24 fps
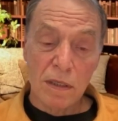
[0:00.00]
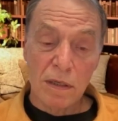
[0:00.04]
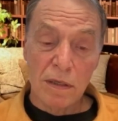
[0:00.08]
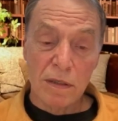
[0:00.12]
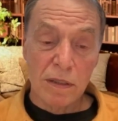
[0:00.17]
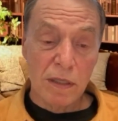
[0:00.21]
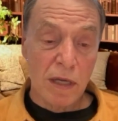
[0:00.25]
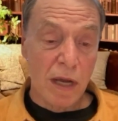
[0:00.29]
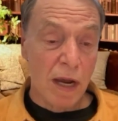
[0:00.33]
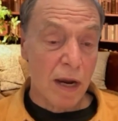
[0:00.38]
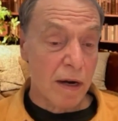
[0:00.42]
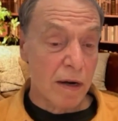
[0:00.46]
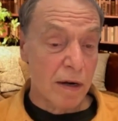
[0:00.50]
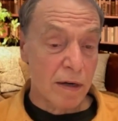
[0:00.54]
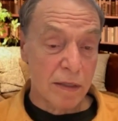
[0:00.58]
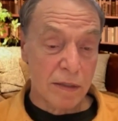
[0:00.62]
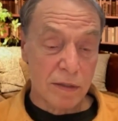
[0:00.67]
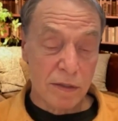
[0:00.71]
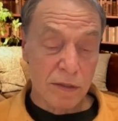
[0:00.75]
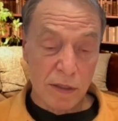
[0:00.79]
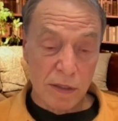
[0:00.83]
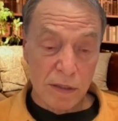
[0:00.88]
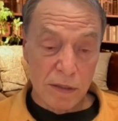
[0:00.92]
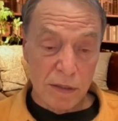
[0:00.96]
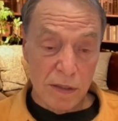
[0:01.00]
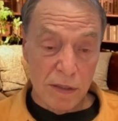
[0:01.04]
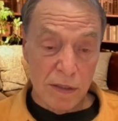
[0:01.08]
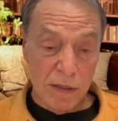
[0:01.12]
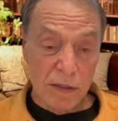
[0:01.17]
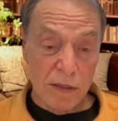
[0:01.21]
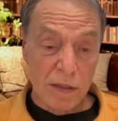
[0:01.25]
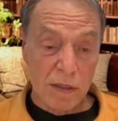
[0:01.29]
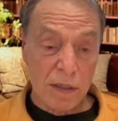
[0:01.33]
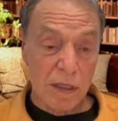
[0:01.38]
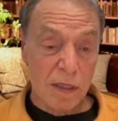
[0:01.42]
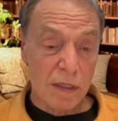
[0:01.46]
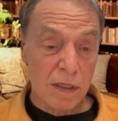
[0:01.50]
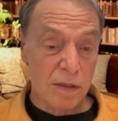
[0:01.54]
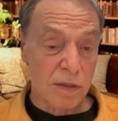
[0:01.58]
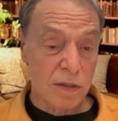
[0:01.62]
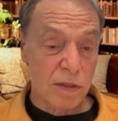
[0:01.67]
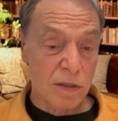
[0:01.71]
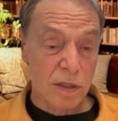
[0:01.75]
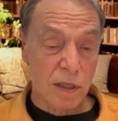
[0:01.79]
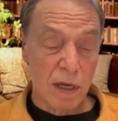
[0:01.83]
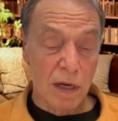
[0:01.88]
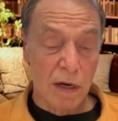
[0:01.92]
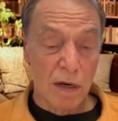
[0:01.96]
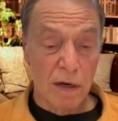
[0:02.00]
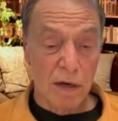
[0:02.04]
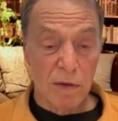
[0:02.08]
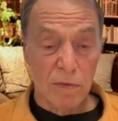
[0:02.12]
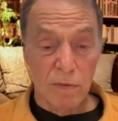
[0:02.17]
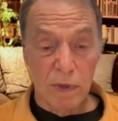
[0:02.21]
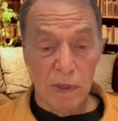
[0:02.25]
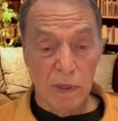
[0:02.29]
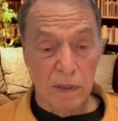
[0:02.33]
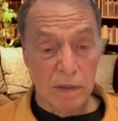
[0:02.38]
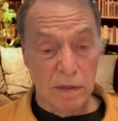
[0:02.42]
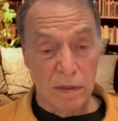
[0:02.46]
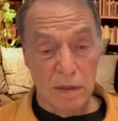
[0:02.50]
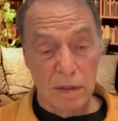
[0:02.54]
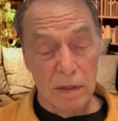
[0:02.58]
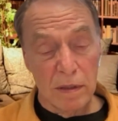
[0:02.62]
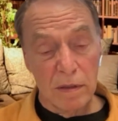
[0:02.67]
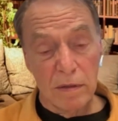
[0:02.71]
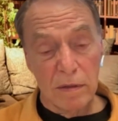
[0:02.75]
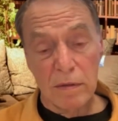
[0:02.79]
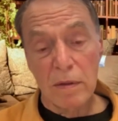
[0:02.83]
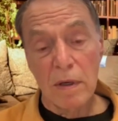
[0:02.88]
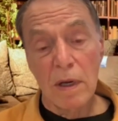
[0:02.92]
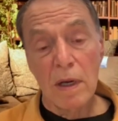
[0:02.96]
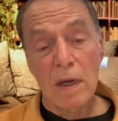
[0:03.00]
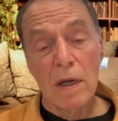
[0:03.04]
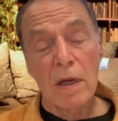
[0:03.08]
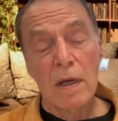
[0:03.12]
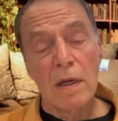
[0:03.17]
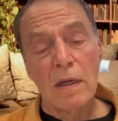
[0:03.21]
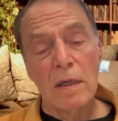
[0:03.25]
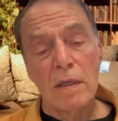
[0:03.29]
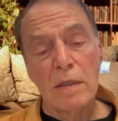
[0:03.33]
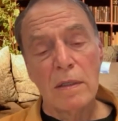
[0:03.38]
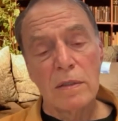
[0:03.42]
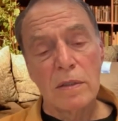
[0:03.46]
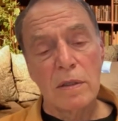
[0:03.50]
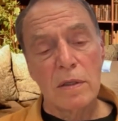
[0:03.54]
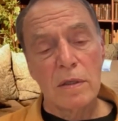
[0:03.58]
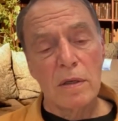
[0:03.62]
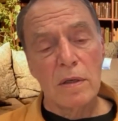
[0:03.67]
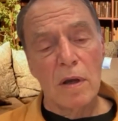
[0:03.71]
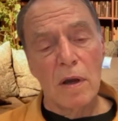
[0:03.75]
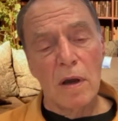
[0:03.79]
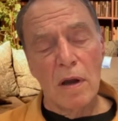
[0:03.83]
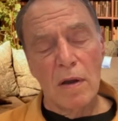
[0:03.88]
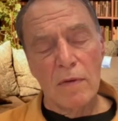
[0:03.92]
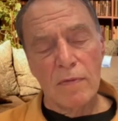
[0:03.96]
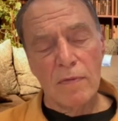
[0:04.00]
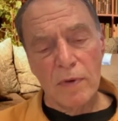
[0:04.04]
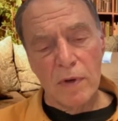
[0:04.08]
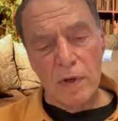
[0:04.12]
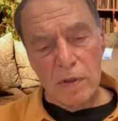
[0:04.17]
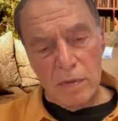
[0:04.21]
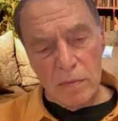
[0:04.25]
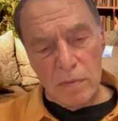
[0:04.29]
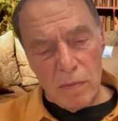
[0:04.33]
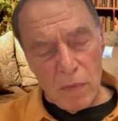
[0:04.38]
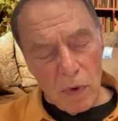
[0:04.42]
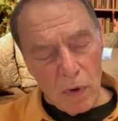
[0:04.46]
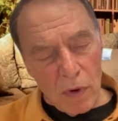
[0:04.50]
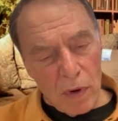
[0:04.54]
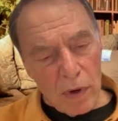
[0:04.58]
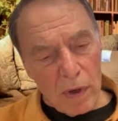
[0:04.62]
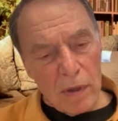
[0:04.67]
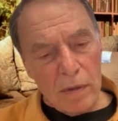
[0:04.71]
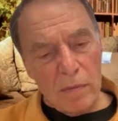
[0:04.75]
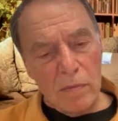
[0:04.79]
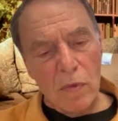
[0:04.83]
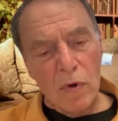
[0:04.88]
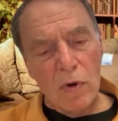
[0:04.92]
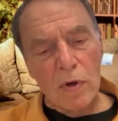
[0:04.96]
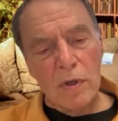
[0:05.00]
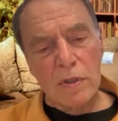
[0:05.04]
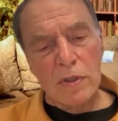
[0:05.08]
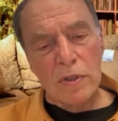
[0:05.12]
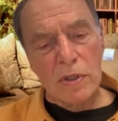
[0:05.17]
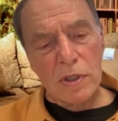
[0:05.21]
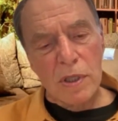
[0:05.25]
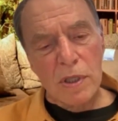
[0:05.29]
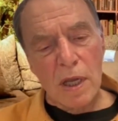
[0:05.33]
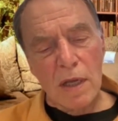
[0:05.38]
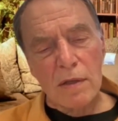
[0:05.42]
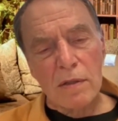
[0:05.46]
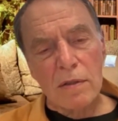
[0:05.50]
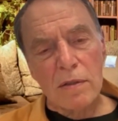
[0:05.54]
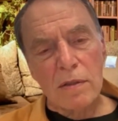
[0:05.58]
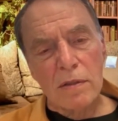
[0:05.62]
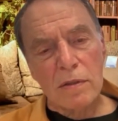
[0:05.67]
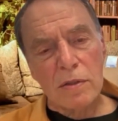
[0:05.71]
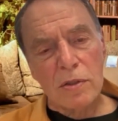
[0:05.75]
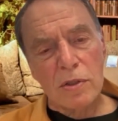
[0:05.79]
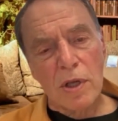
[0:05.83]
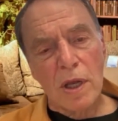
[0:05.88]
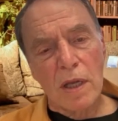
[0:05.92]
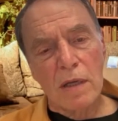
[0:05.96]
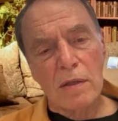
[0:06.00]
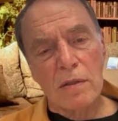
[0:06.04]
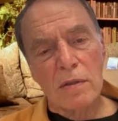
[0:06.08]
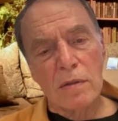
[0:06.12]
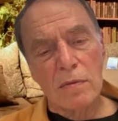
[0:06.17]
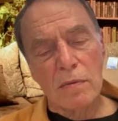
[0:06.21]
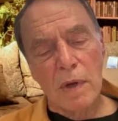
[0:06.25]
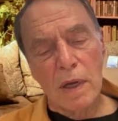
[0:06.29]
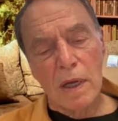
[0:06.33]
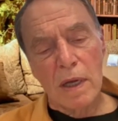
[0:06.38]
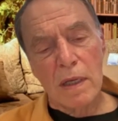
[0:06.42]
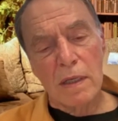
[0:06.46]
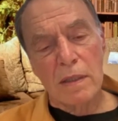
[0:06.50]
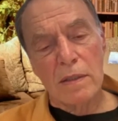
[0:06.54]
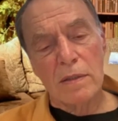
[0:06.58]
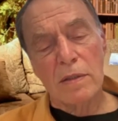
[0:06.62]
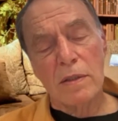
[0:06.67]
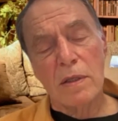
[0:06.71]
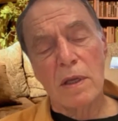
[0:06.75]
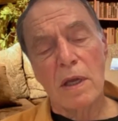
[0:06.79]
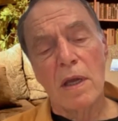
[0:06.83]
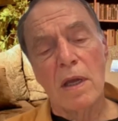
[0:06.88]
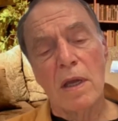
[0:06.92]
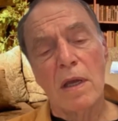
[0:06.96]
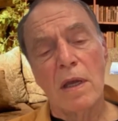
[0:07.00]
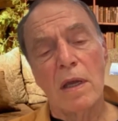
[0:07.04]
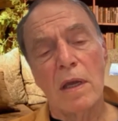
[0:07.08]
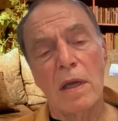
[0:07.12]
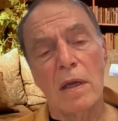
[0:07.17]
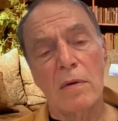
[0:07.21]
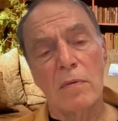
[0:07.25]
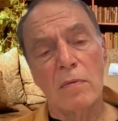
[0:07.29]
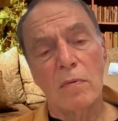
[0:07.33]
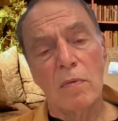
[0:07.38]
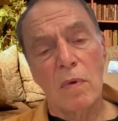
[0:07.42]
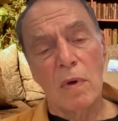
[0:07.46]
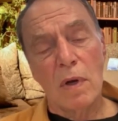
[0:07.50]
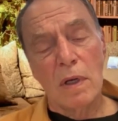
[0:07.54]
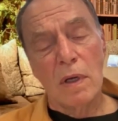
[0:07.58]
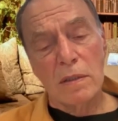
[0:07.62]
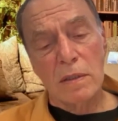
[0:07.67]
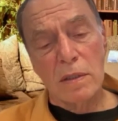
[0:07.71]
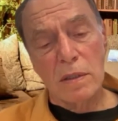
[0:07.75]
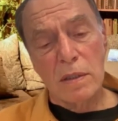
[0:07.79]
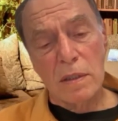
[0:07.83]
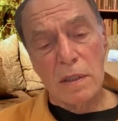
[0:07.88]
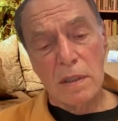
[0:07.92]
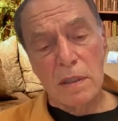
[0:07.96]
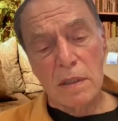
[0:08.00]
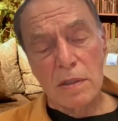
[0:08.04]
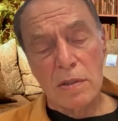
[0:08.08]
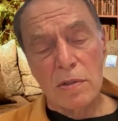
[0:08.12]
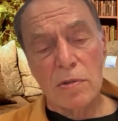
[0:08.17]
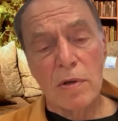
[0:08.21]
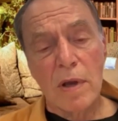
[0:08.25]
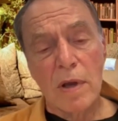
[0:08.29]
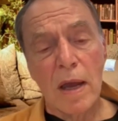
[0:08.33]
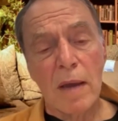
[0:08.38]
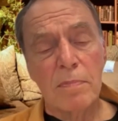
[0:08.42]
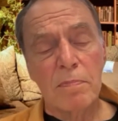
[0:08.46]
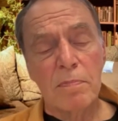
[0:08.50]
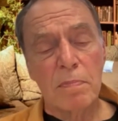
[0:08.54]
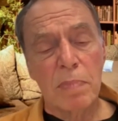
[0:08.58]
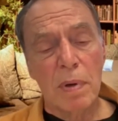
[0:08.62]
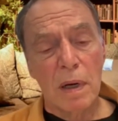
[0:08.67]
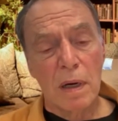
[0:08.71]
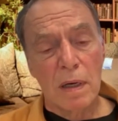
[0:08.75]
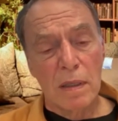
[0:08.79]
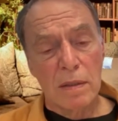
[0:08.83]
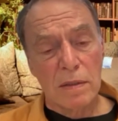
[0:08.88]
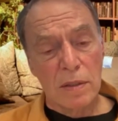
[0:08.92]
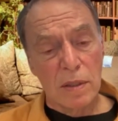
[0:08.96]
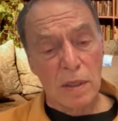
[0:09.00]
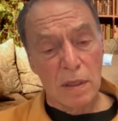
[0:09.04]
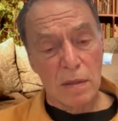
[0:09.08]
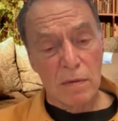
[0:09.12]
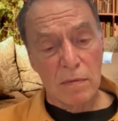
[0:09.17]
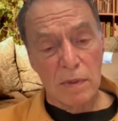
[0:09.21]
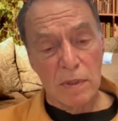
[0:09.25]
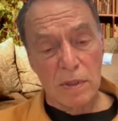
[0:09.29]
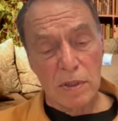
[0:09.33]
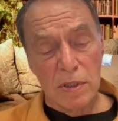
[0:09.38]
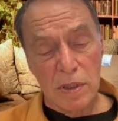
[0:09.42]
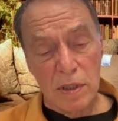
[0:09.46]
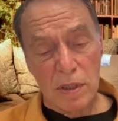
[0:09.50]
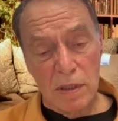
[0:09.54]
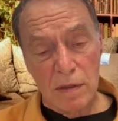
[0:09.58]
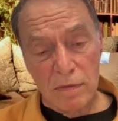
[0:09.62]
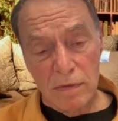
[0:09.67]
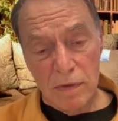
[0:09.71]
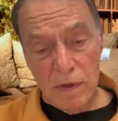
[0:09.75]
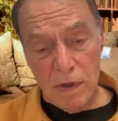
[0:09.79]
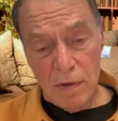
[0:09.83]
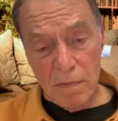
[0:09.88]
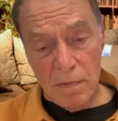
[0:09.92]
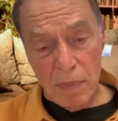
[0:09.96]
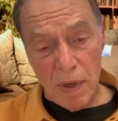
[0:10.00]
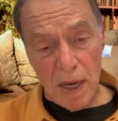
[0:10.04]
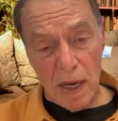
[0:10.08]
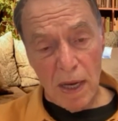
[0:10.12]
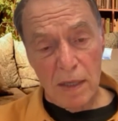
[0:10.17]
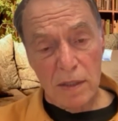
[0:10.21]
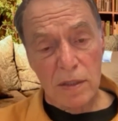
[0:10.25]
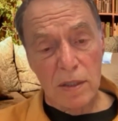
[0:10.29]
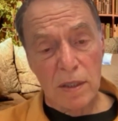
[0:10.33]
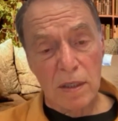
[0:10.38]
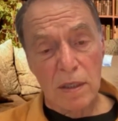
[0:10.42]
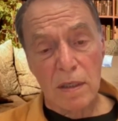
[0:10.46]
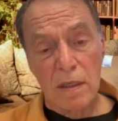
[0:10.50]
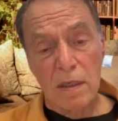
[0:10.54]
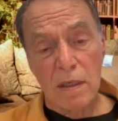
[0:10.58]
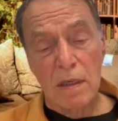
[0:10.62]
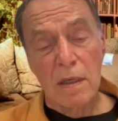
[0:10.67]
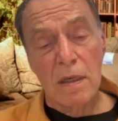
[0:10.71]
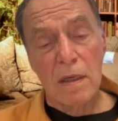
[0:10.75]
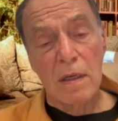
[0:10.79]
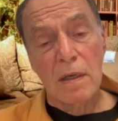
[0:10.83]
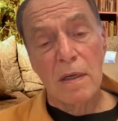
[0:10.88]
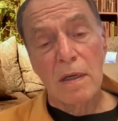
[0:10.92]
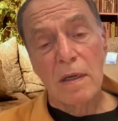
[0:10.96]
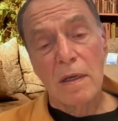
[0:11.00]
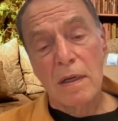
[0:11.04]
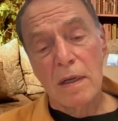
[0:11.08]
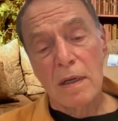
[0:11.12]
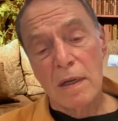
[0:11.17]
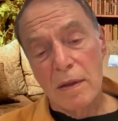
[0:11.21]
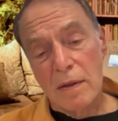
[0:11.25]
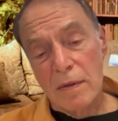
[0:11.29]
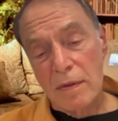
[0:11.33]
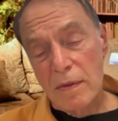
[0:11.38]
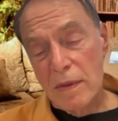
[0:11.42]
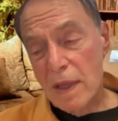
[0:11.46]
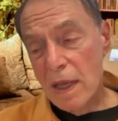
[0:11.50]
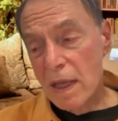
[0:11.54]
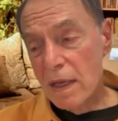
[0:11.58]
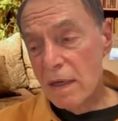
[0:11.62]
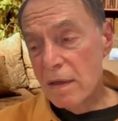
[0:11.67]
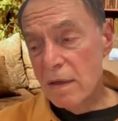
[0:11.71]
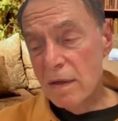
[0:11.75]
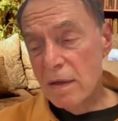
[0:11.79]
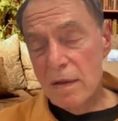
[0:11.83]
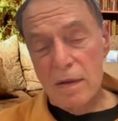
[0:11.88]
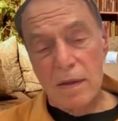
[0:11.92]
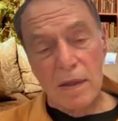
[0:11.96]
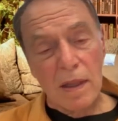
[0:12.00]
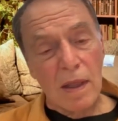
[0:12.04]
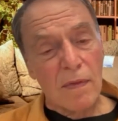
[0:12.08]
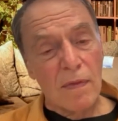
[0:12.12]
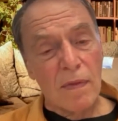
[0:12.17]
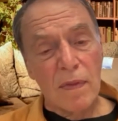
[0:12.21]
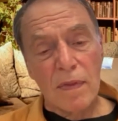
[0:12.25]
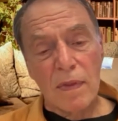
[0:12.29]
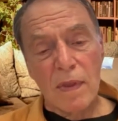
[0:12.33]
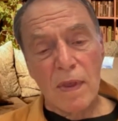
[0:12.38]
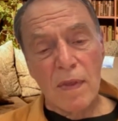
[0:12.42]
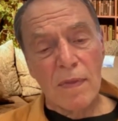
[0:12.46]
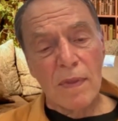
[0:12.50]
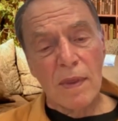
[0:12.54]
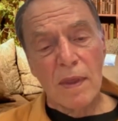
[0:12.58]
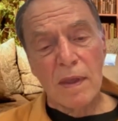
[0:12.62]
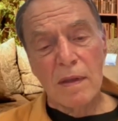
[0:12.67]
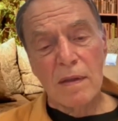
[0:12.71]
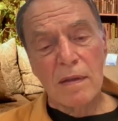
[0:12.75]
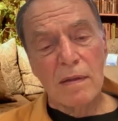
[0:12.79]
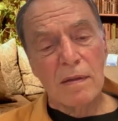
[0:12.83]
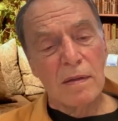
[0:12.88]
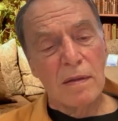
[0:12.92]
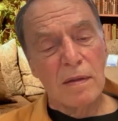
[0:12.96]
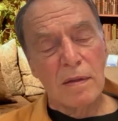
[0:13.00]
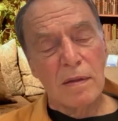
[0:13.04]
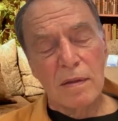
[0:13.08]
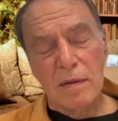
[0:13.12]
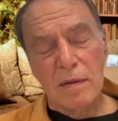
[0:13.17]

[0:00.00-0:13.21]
their entire existence. It's scary, weird, and new. So you offer it in more and more subtle, gentle ways. And once these trapped parts can receive compassion, then the